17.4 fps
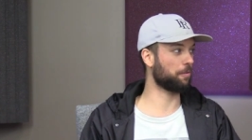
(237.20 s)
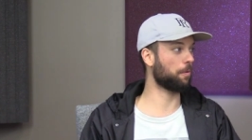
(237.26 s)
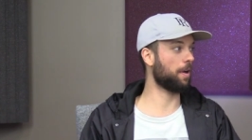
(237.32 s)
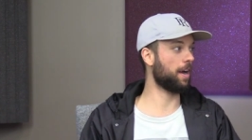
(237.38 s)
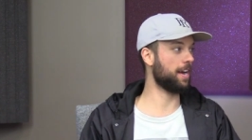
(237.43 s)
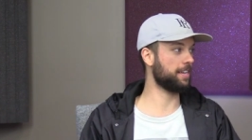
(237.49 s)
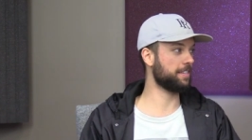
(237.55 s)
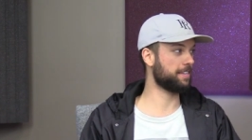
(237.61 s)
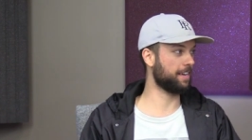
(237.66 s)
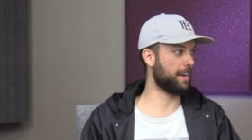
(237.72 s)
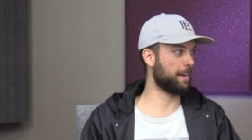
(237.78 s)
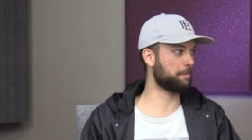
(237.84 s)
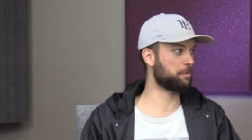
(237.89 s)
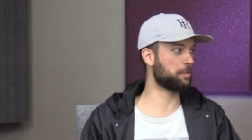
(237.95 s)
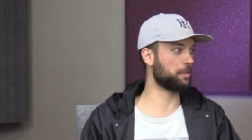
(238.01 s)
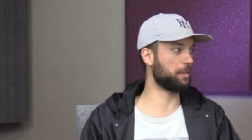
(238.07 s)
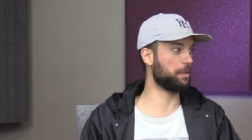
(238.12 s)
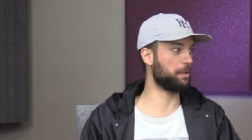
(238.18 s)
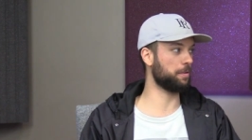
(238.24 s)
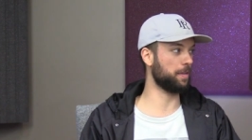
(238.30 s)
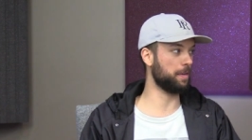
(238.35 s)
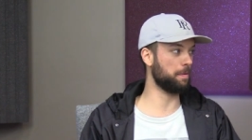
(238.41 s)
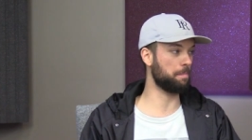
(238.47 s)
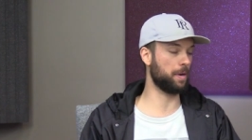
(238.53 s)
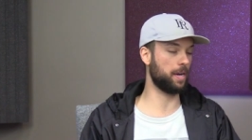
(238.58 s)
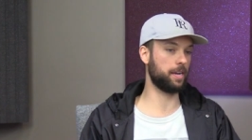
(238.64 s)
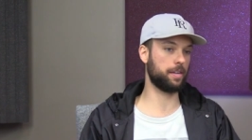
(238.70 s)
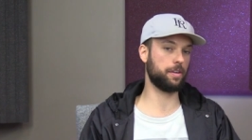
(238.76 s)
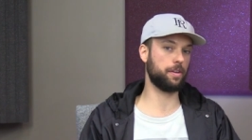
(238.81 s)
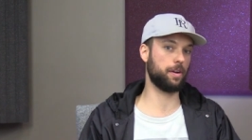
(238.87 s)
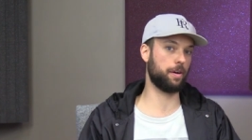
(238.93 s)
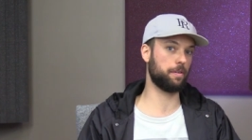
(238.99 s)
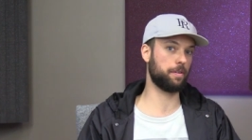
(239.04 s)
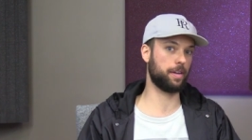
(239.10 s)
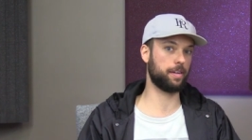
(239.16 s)
Right. Absolutely. But you
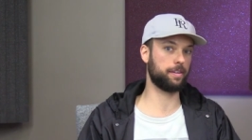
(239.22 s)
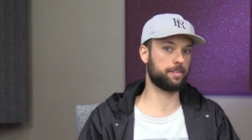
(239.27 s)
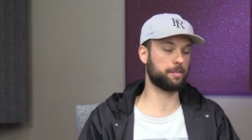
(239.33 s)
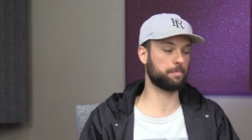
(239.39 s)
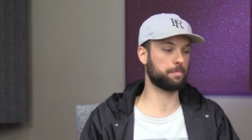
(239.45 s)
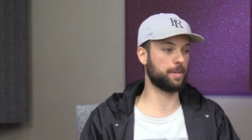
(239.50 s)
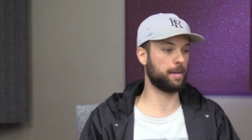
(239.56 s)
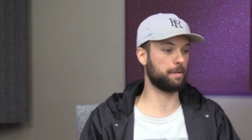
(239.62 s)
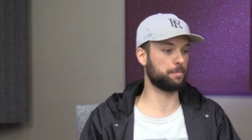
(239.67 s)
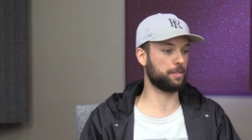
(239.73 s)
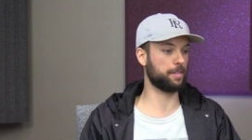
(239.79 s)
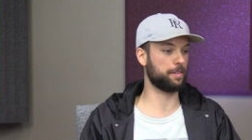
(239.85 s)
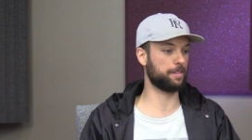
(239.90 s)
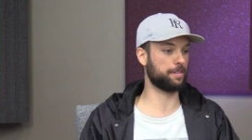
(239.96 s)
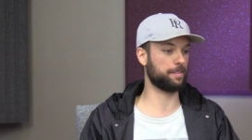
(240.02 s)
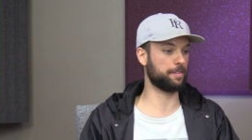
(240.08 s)
know, it sometimes it